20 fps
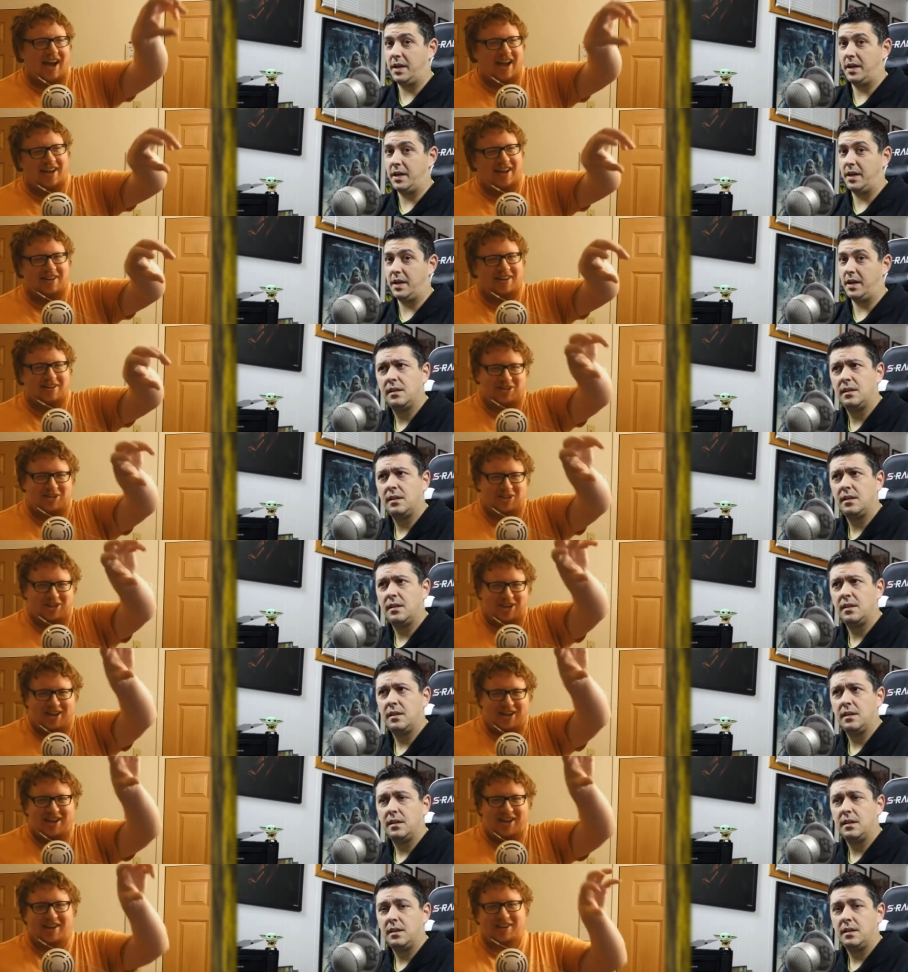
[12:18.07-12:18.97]
Speaker 1: N
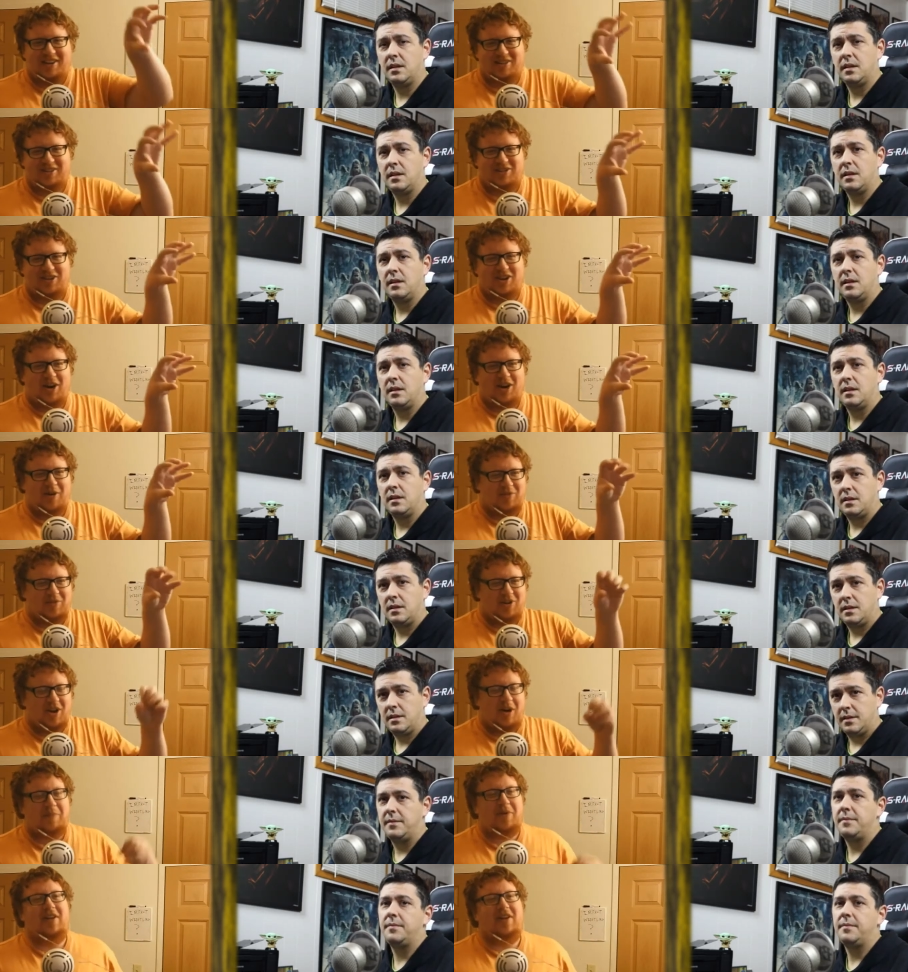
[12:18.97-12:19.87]
G comes
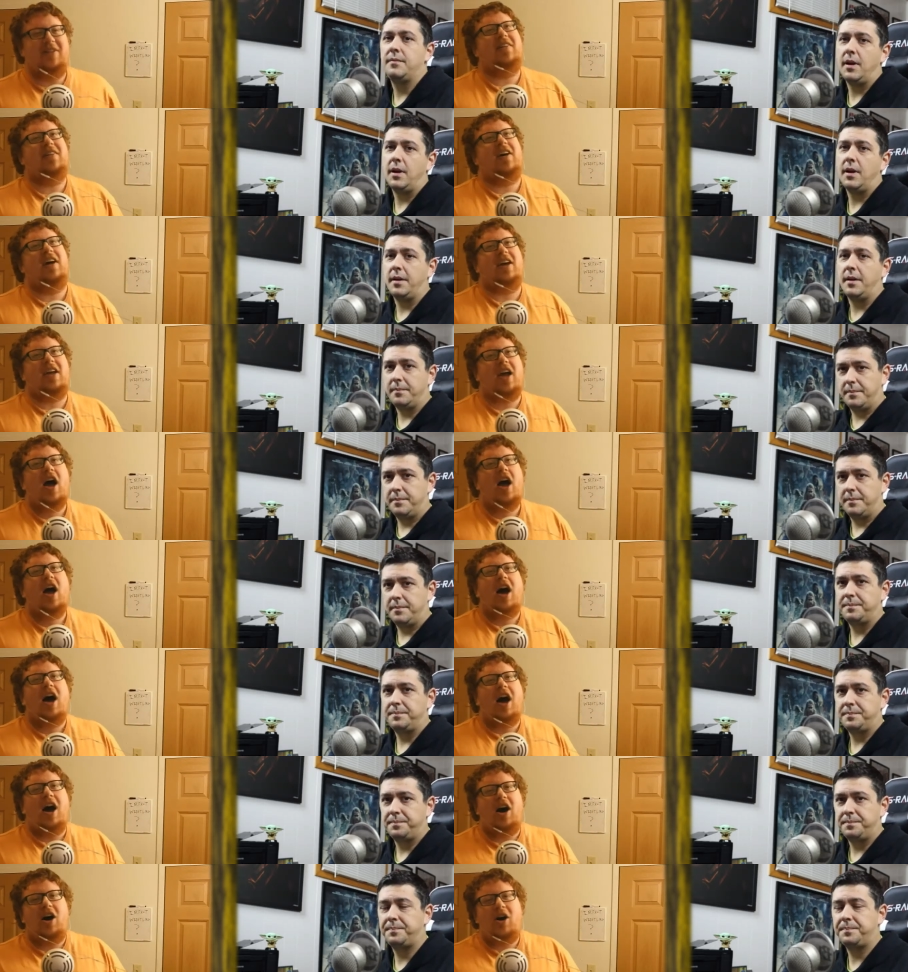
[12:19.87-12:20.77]
up, and it's like, right.
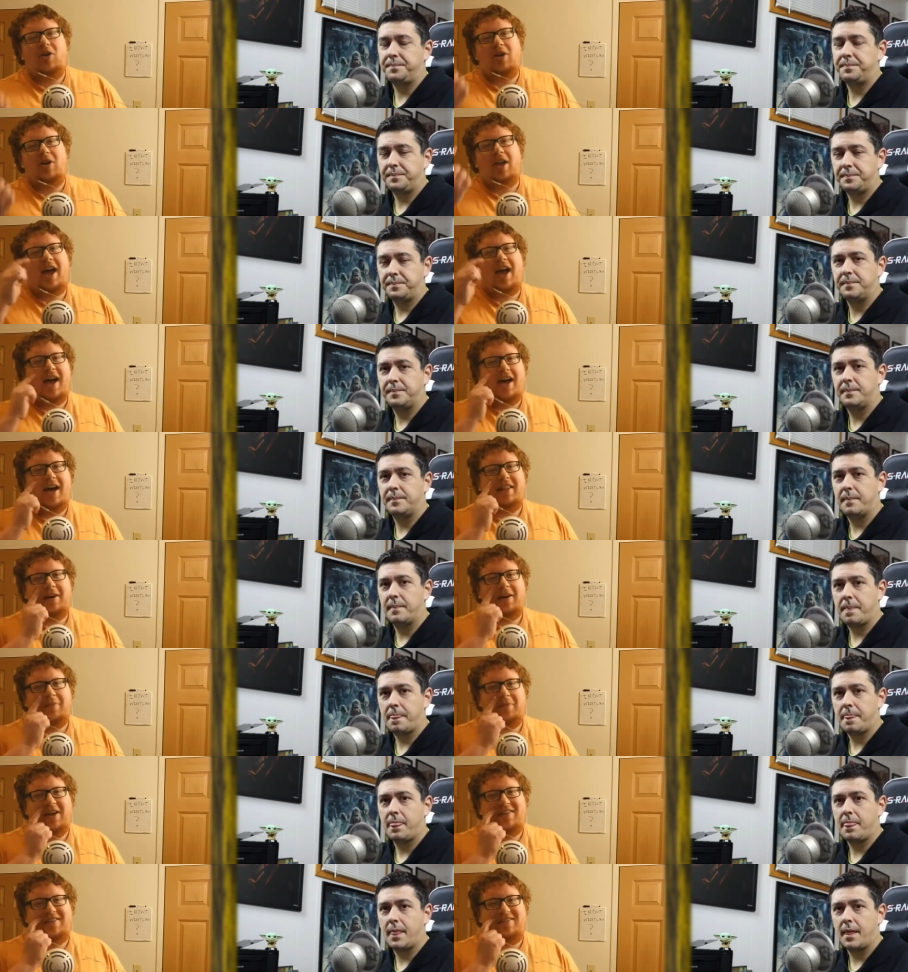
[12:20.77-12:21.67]
oh yeah, that
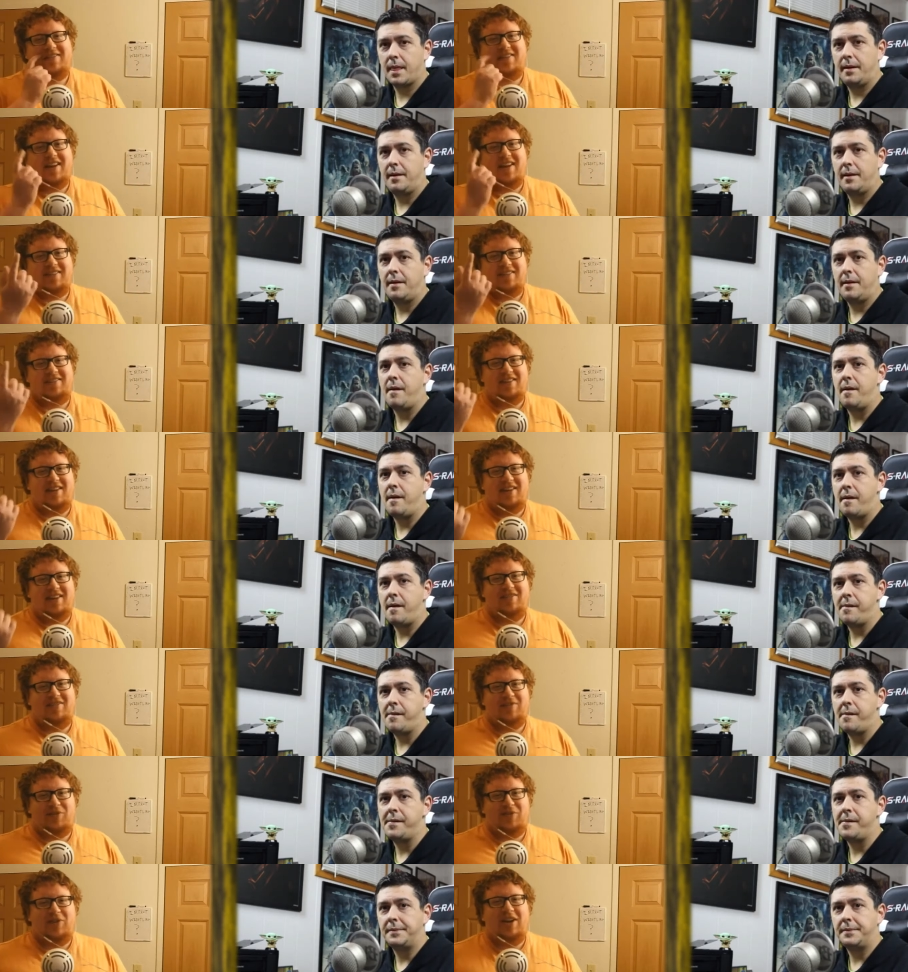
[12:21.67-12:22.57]
makes sense. He is
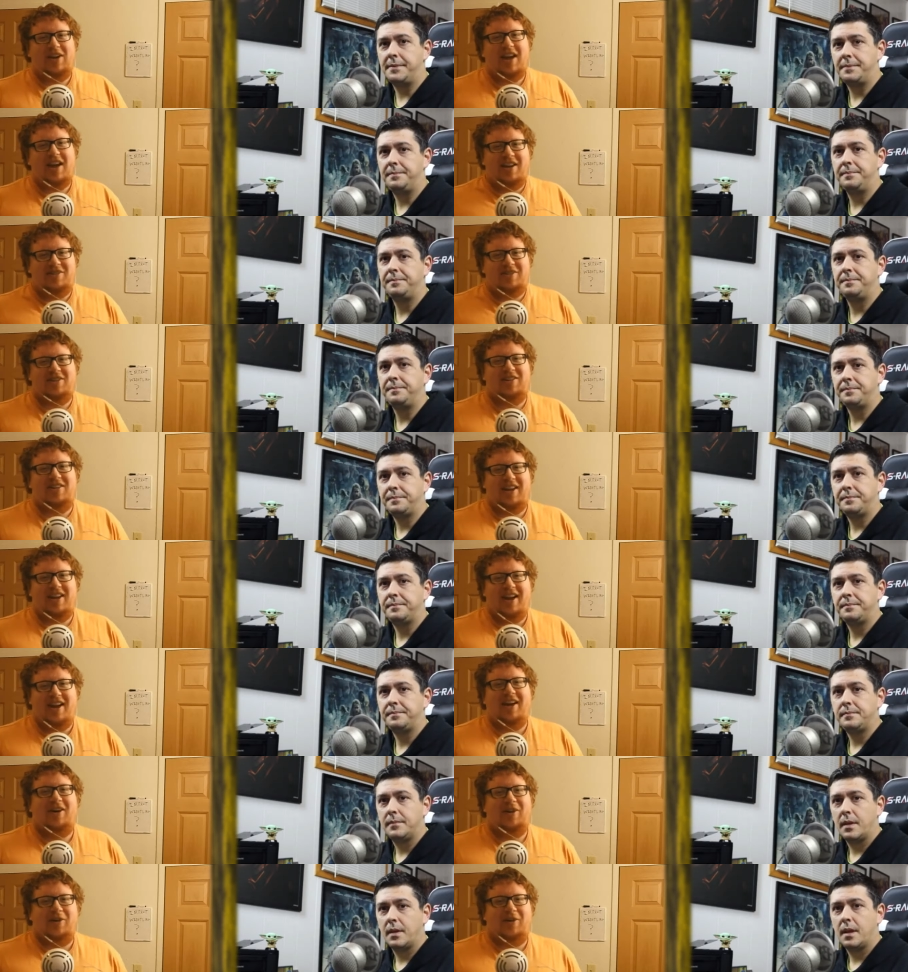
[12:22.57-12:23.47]
a free agent
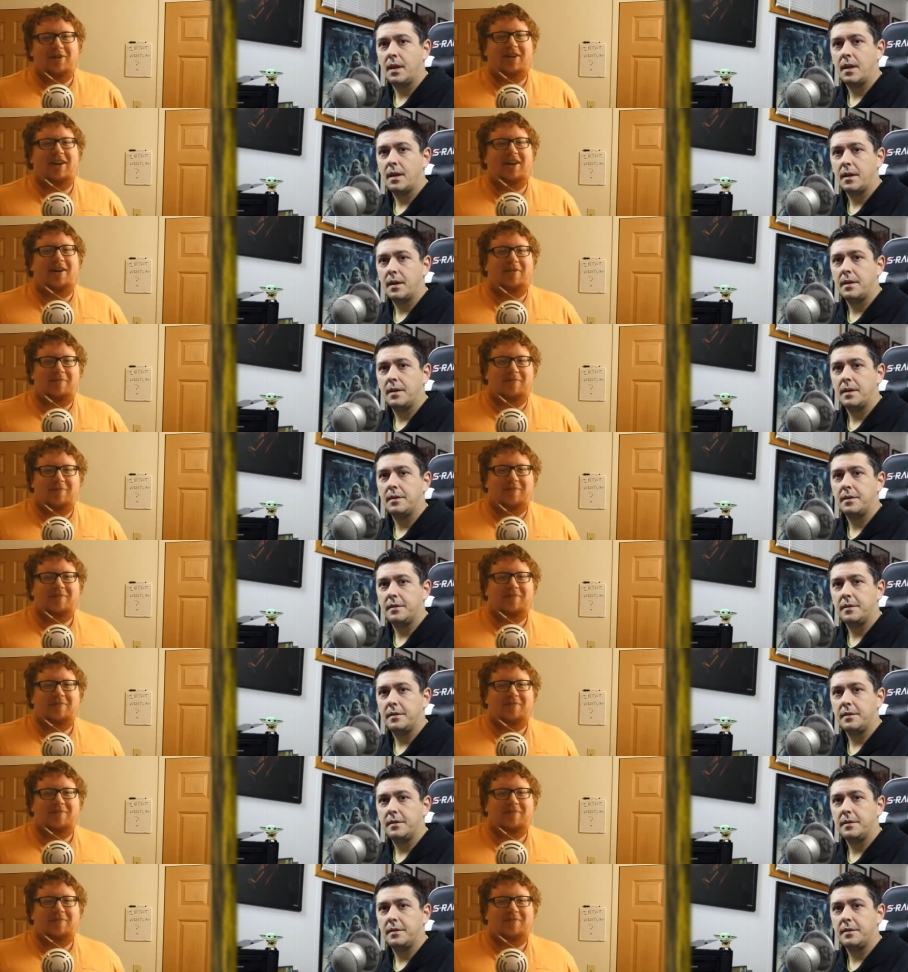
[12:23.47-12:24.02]
now. Yep.